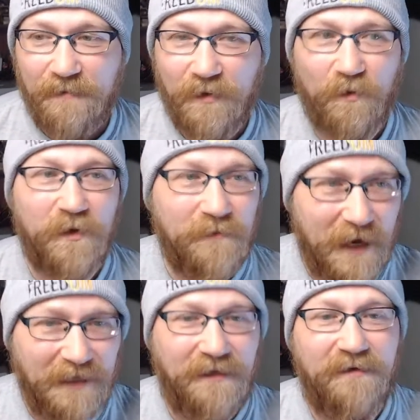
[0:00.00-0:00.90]
But we
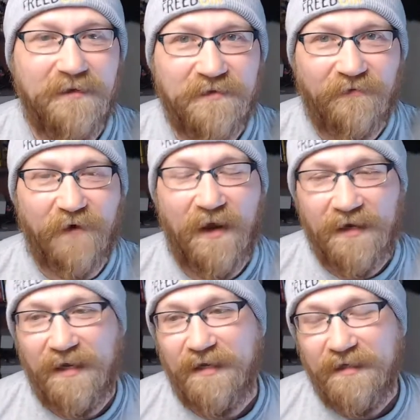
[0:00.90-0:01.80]
made it. It's
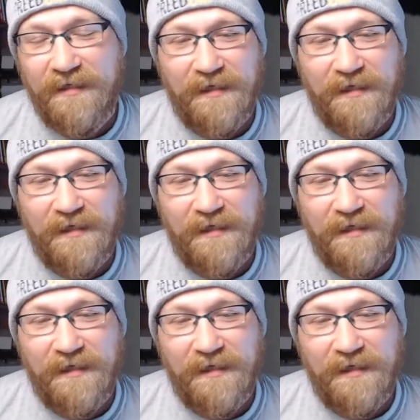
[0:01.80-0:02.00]
Friday.